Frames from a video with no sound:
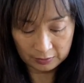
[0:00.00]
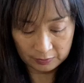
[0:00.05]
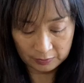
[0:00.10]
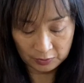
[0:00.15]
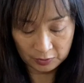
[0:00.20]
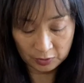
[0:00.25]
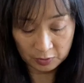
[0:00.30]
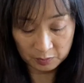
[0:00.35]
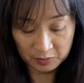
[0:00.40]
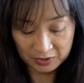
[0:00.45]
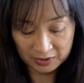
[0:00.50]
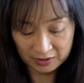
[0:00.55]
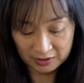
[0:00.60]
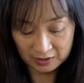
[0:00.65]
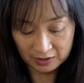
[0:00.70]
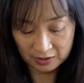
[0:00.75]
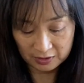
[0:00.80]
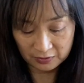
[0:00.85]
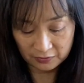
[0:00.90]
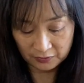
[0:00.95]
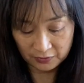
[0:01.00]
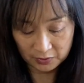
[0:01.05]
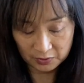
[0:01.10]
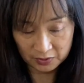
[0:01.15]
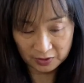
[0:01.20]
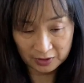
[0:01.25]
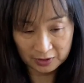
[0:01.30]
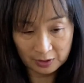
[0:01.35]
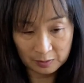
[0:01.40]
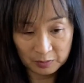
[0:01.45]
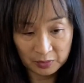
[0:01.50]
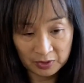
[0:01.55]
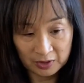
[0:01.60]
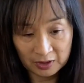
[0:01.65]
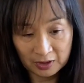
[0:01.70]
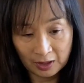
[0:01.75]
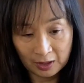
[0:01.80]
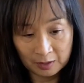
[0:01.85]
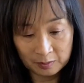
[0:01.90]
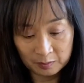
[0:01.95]
or you can put the seeds first and then put the
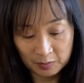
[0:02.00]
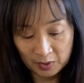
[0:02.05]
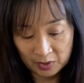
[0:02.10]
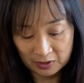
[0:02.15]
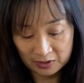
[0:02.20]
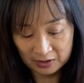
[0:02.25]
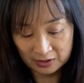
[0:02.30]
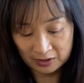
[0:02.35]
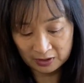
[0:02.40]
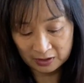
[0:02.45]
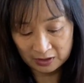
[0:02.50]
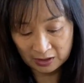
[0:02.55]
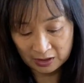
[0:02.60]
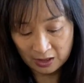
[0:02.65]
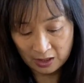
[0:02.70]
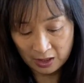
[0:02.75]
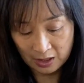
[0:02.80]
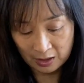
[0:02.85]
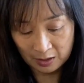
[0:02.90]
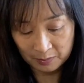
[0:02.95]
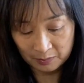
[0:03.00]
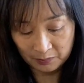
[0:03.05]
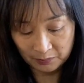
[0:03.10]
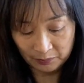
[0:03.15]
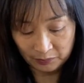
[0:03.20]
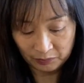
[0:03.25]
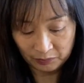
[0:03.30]
cotton balls on top.